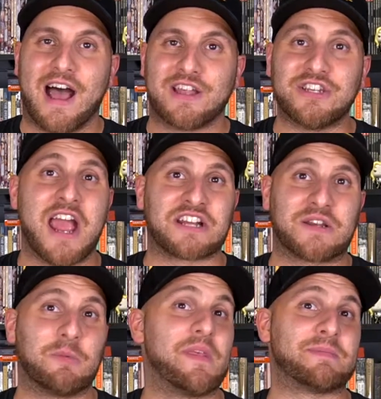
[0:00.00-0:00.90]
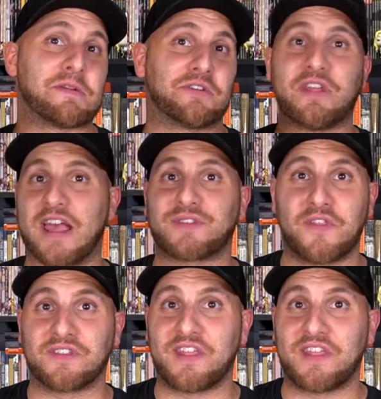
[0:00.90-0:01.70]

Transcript: She actually will be the special guest for this